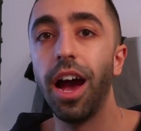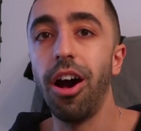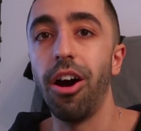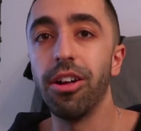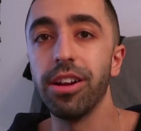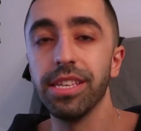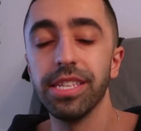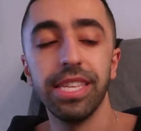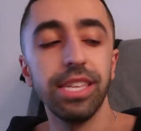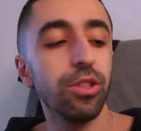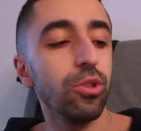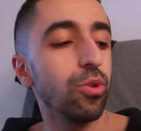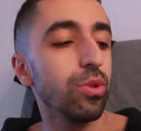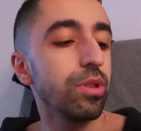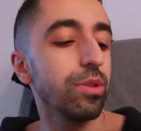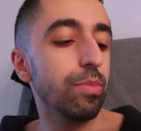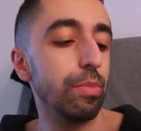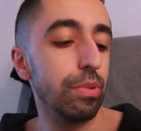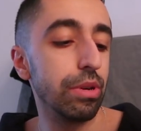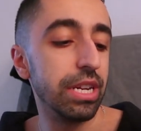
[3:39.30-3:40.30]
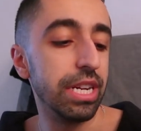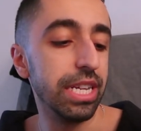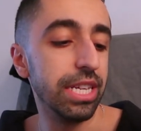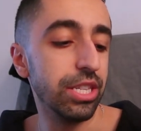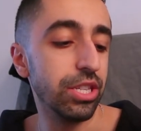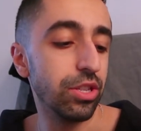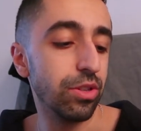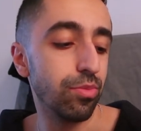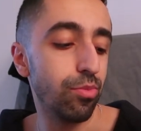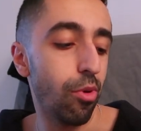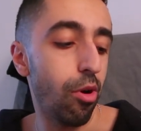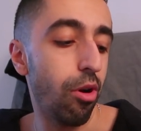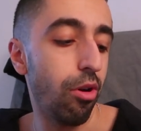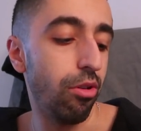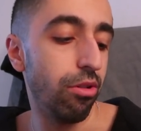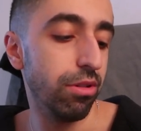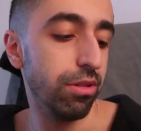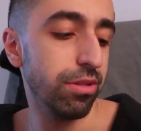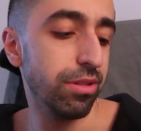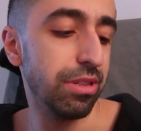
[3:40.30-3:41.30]
Honestly, it looks pretty
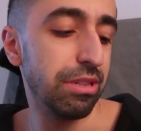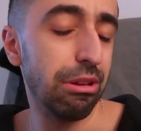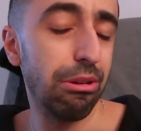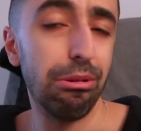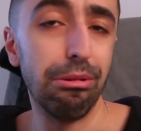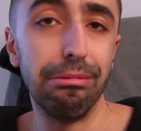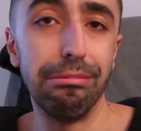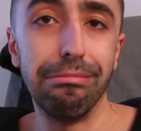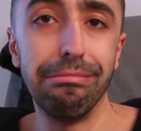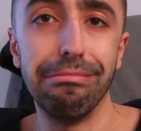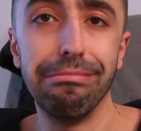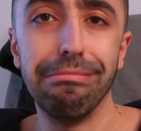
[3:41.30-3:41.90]
small, so...